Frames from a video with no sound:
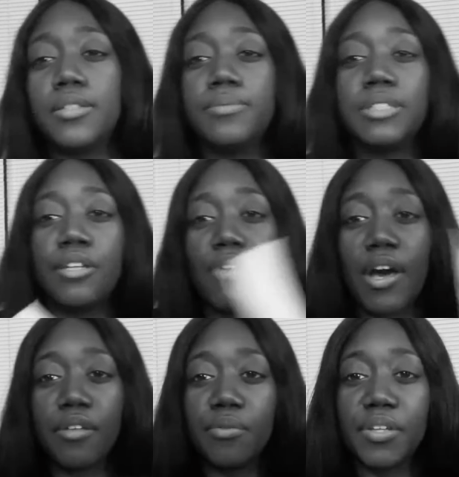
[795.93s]

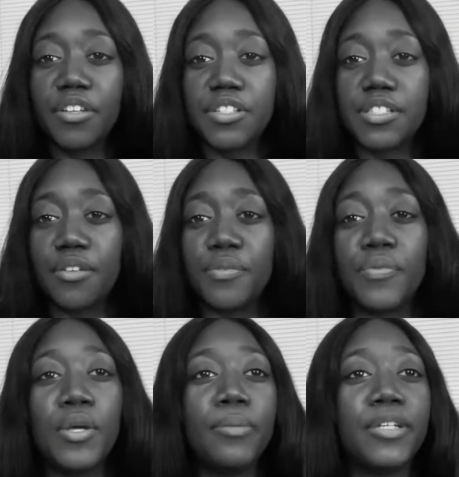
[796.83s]
devaluing yourself,
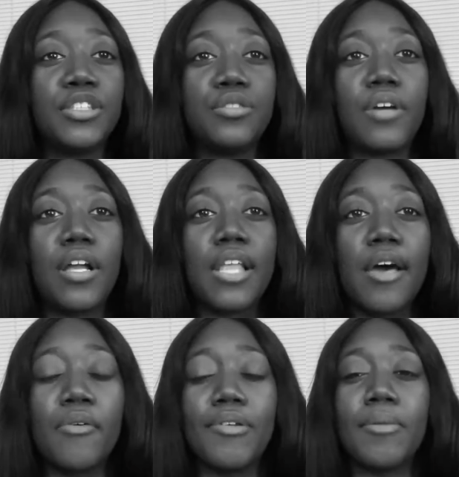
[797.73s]
because you are
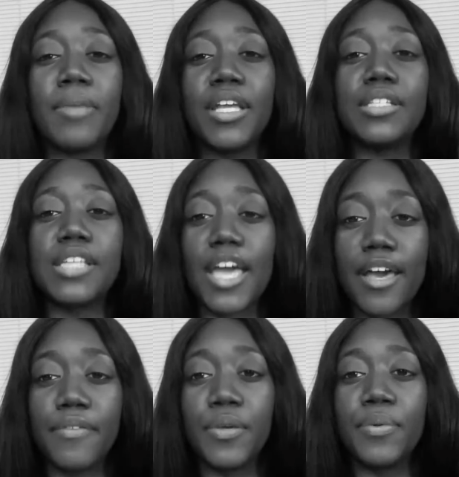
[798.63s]
allowing a man to
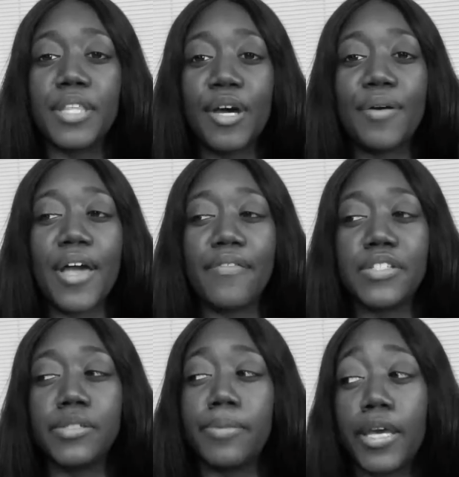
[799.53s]
have you without having
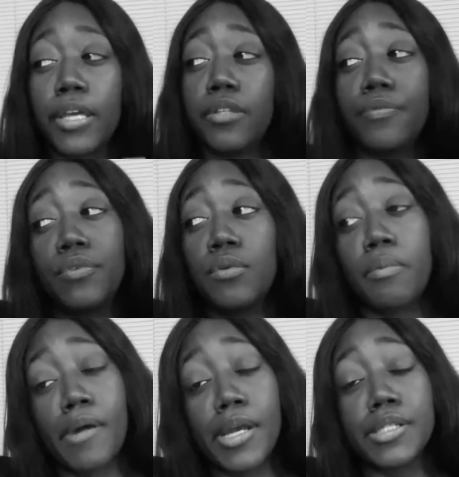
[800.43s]
to pay the full
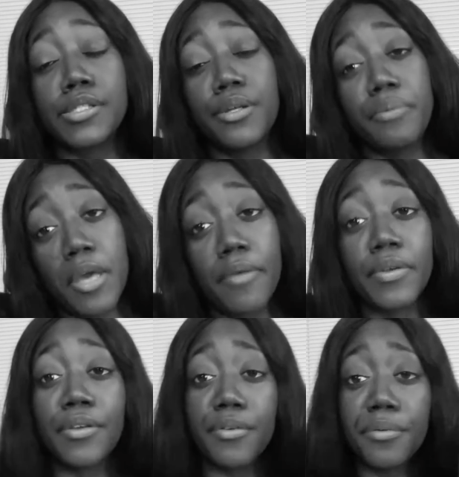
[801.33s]
price of having
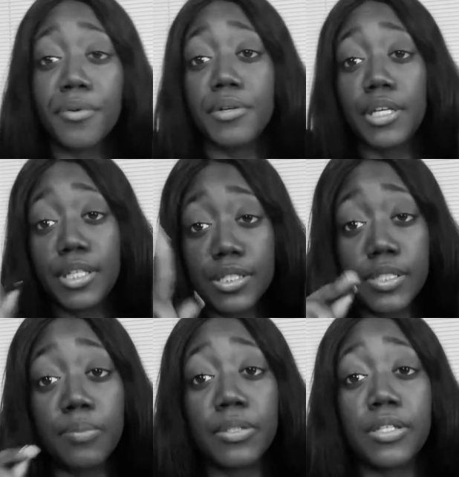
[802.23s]
you. Okay, that's
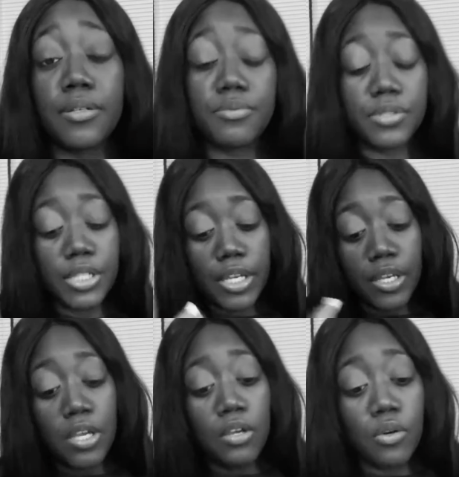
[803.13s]
something else that
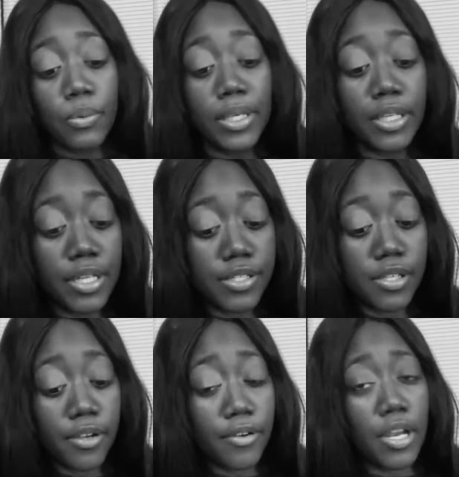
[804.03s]
Queen has
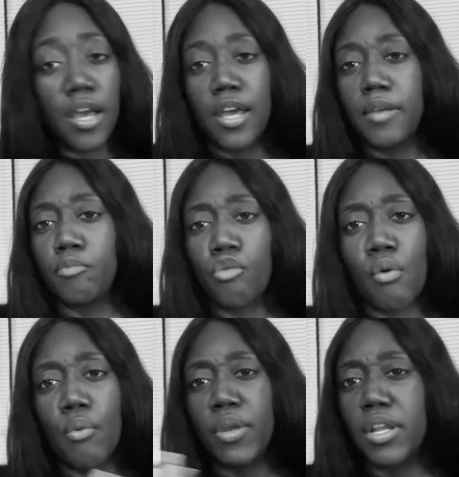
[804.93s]
learned. I am
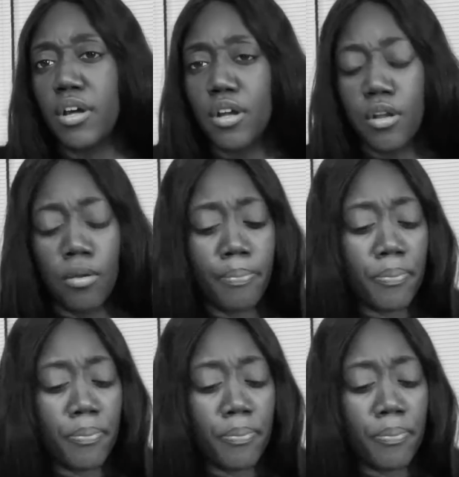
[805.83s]
growing up.